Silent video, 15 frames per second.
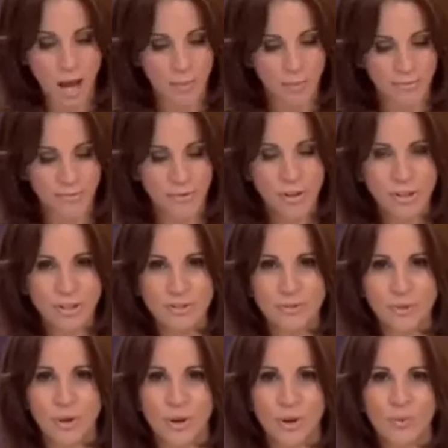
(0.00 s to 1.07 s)
But first
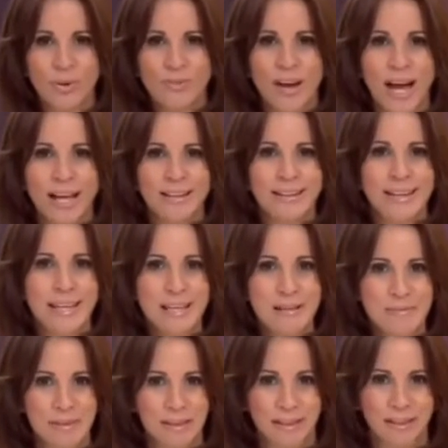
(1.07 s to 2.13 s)
of all, we've had an
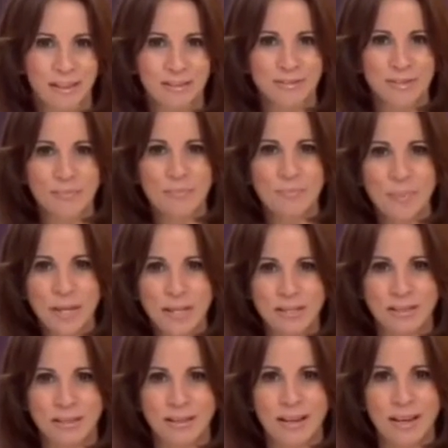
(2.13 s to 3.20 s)
email from
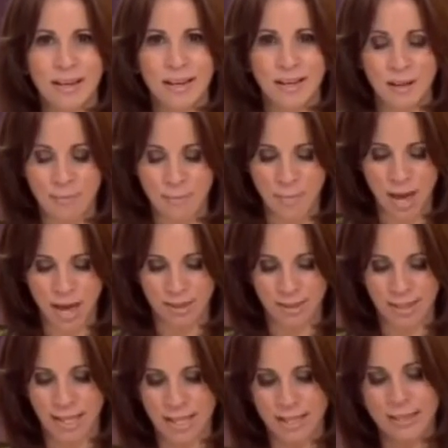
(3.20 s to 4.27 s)
Peter in
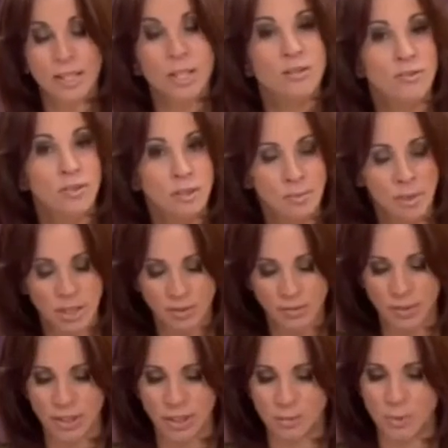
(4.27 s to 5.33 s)
Methley. Thank you very much
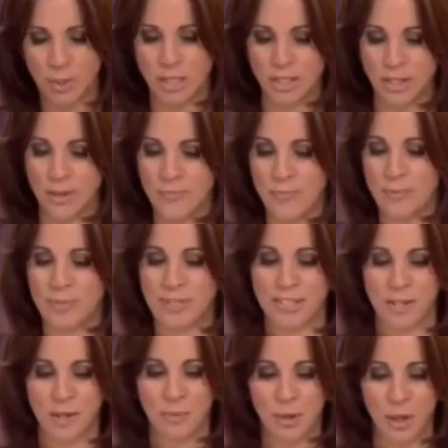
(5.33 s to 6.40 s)
for this, Peter. You'd be
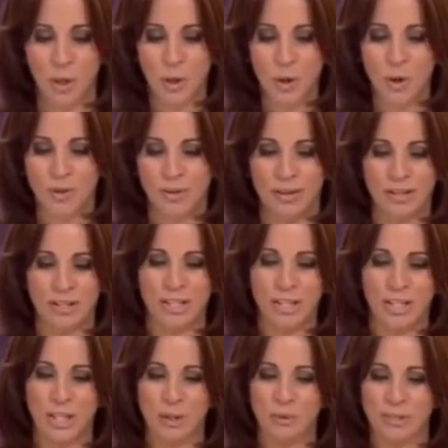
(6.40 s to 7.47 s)
sitting at home going, oh, they're
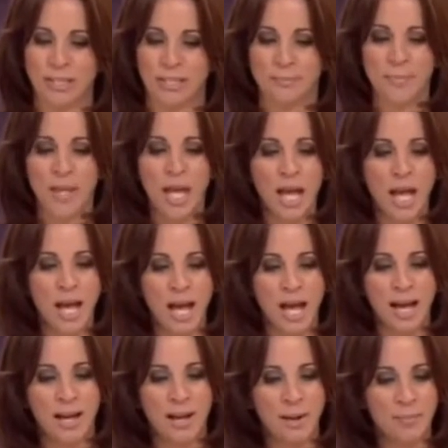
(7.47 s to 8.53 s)
actually going to use it.
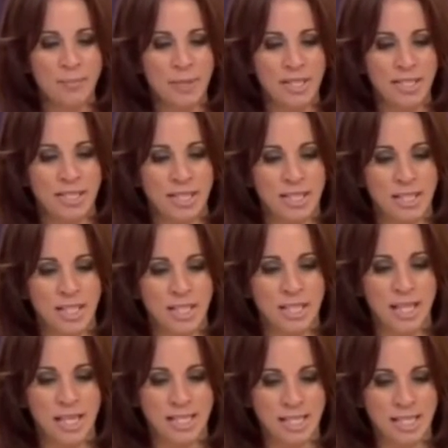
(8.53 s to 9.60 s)
He said,
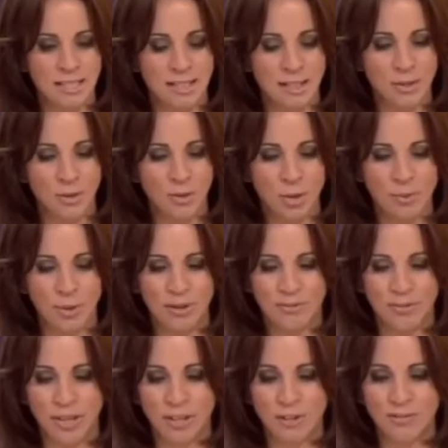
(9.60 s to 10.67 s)
ladies, I thought you
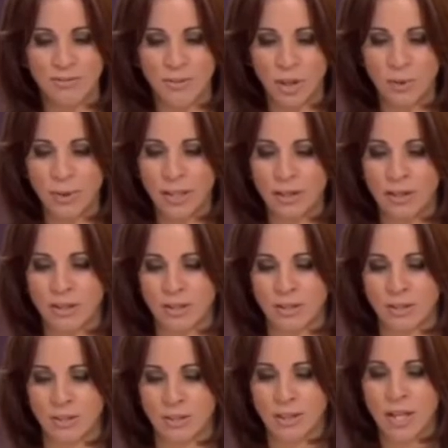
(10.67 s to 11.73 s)
might find the following
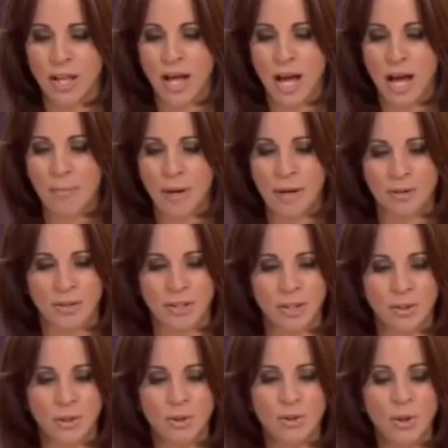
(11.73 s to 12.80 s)
article about
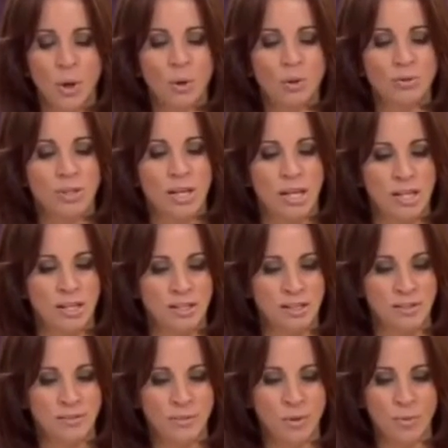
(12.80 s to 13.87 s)
the good old days
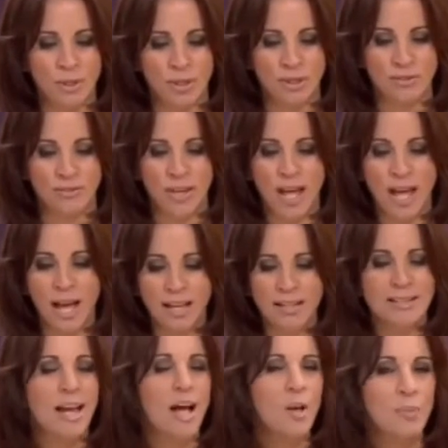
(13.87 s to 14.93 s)
informative
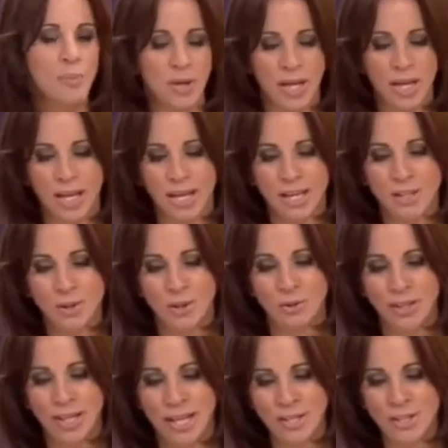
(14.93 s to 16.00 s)
and help in your
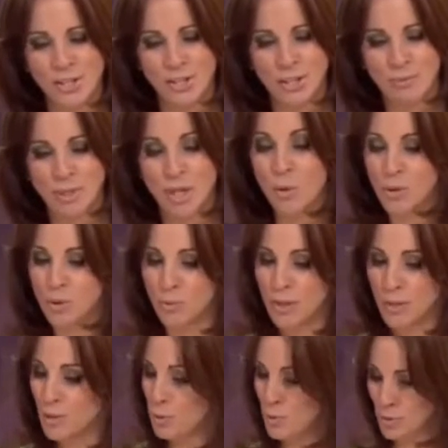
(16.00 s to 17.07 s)
relationships, which
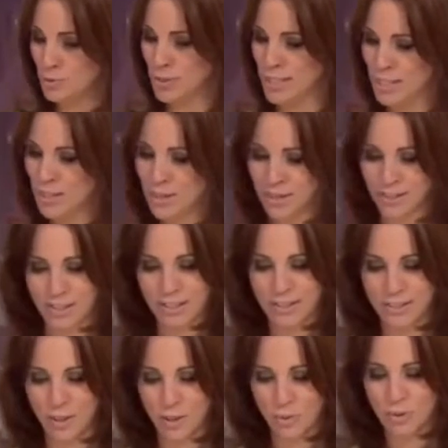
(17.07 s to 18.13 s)
we thought was really nice
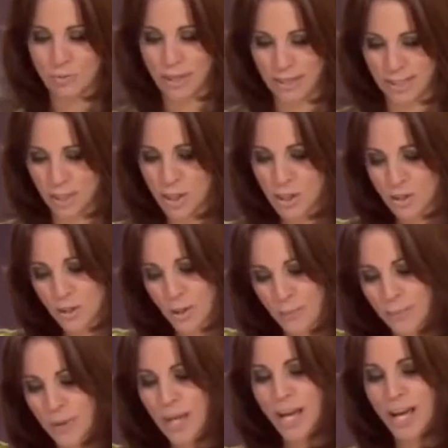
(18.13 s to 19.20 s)
until we read the article.